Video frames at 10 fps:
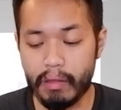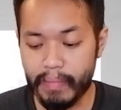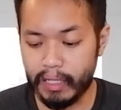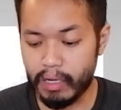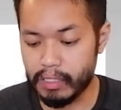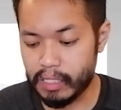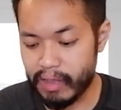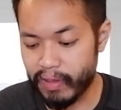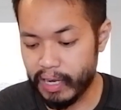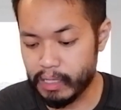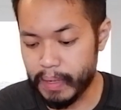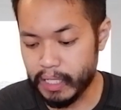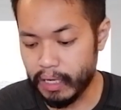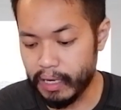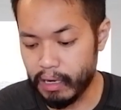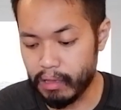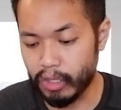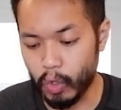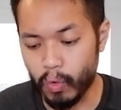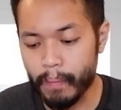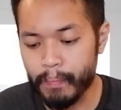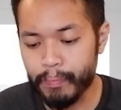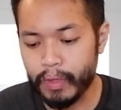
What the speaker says: to the Metcon 7, especially near the toe.